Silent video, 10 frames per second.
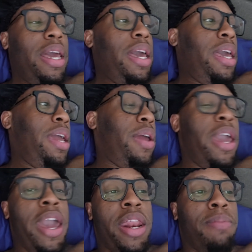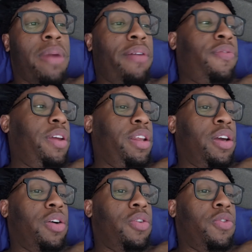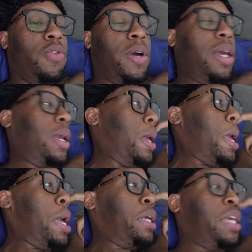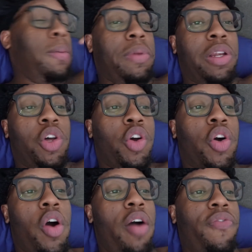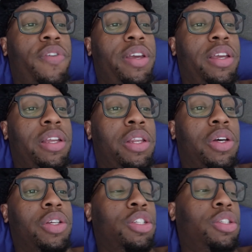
and edit my video and get me a little coffee, little,